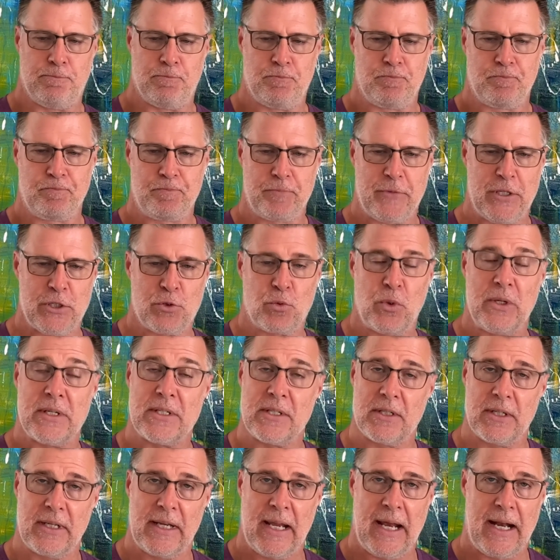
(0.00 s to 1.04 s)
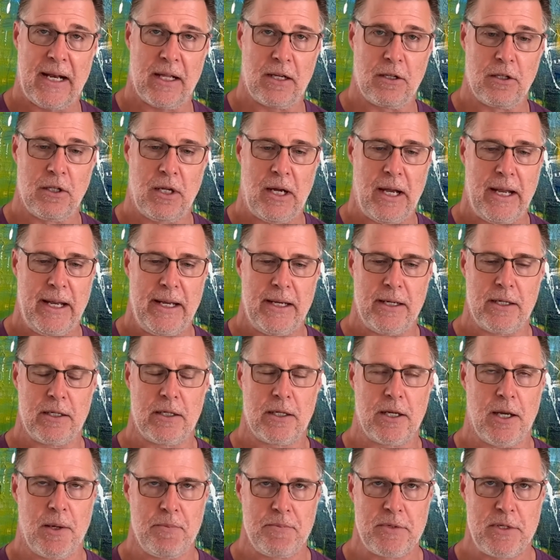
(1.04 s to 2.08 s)
Just recently had a client
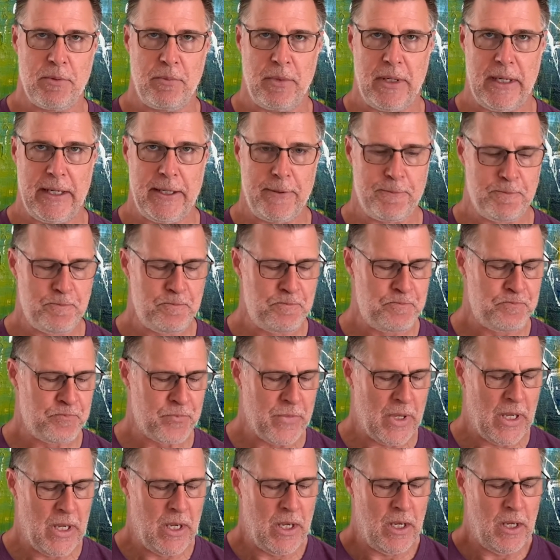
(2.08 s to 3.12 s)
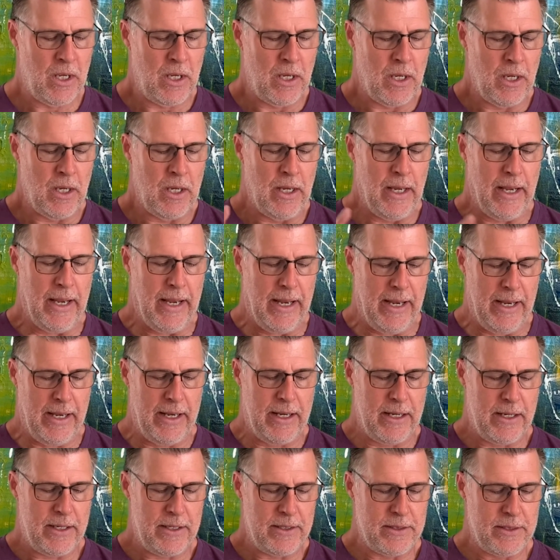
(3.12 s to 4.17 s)
come to me,
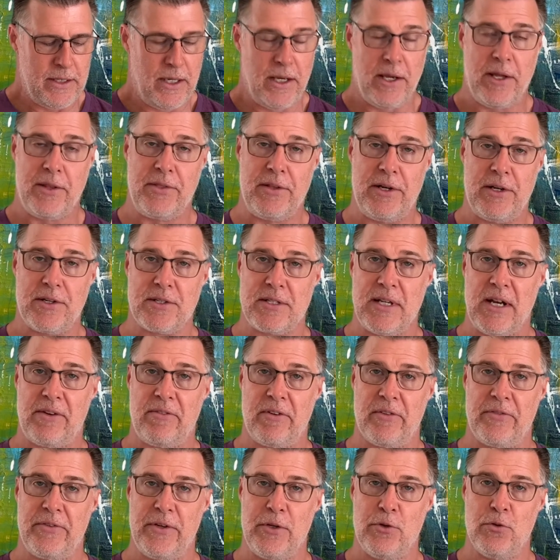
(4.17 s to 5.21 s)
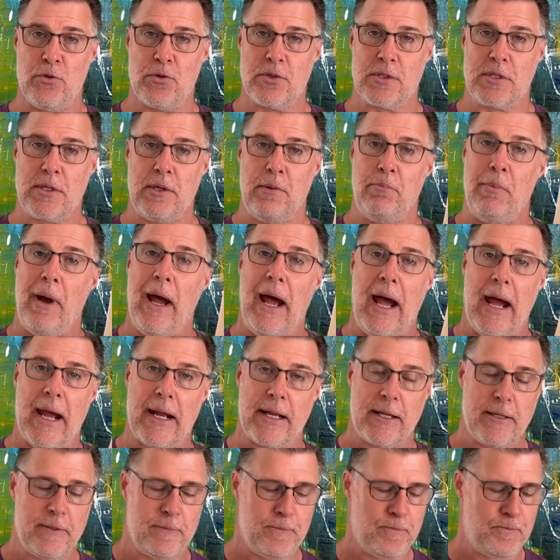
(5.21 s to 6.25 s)
and theirs never fused back.
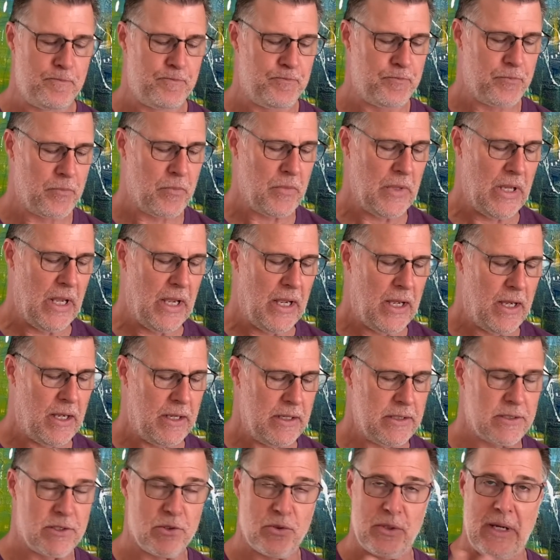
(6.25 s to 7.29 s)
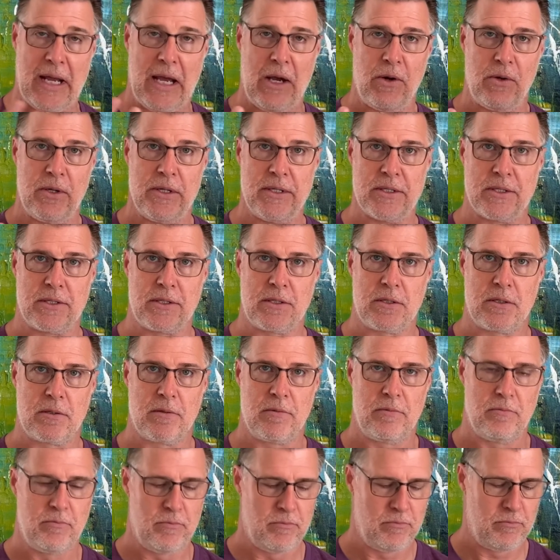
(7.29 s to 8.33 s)
So now he's
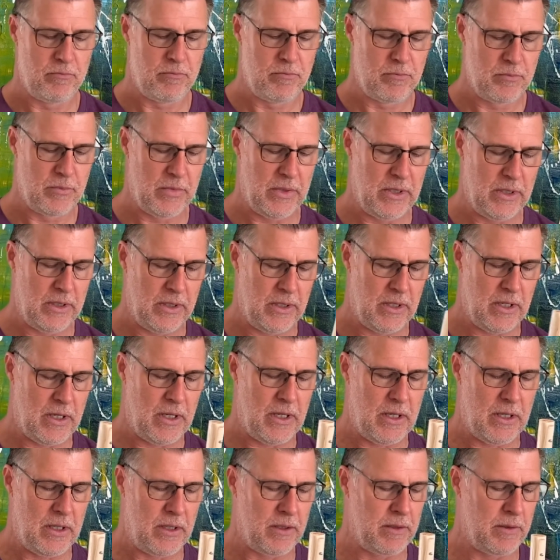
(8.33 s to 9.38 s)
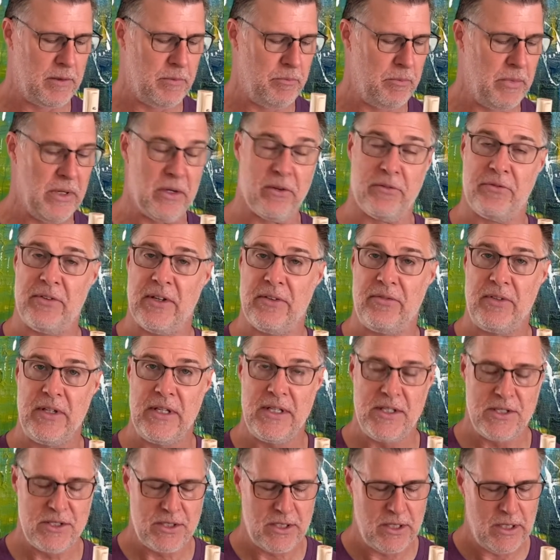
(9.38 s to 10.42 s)
middle
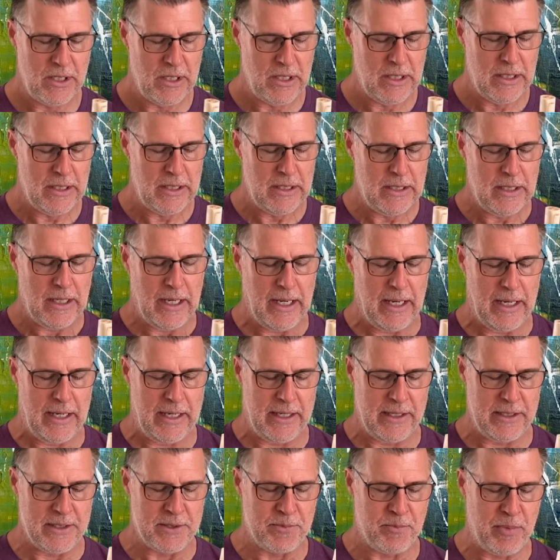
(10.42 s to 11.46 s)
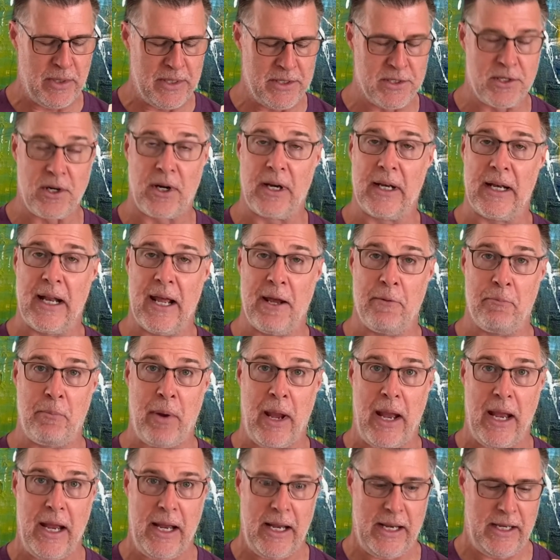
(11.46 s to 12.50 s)
50s. And he's been starting to have
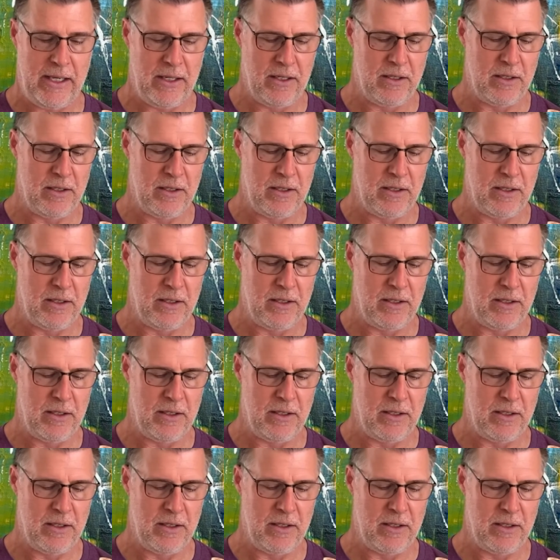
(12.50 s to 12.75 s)
pain in the